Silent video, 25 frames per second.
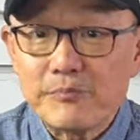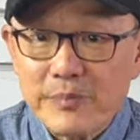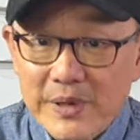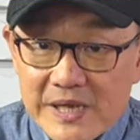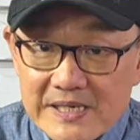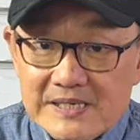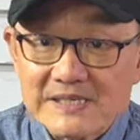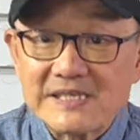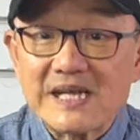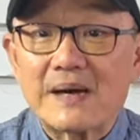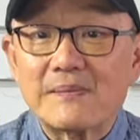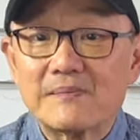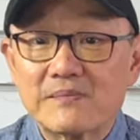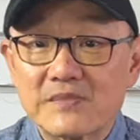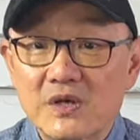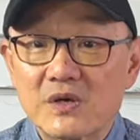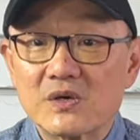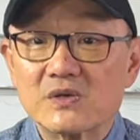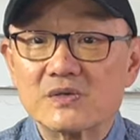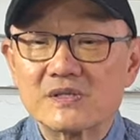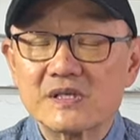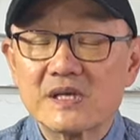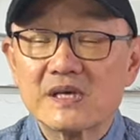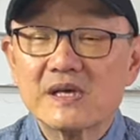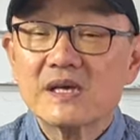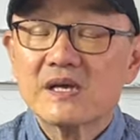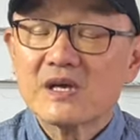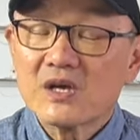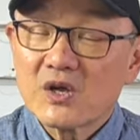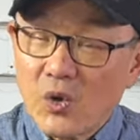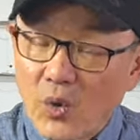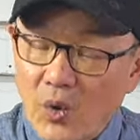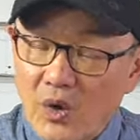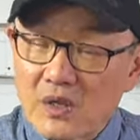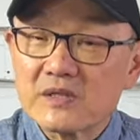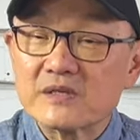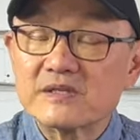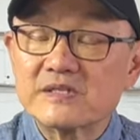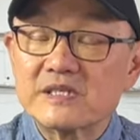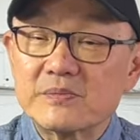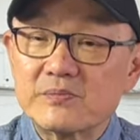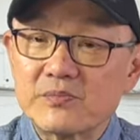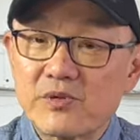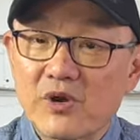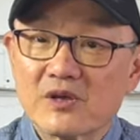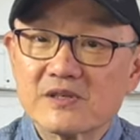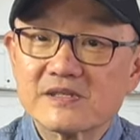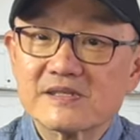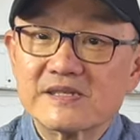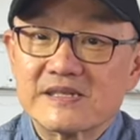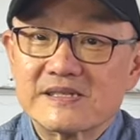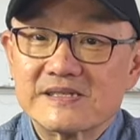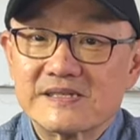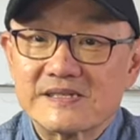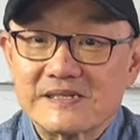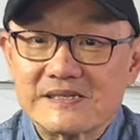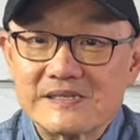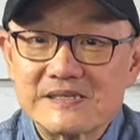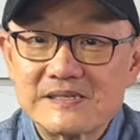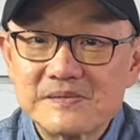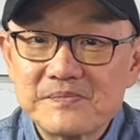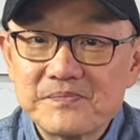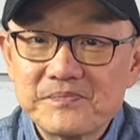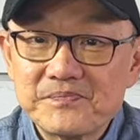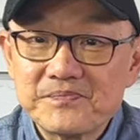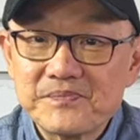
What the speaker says: picked up those quality processes.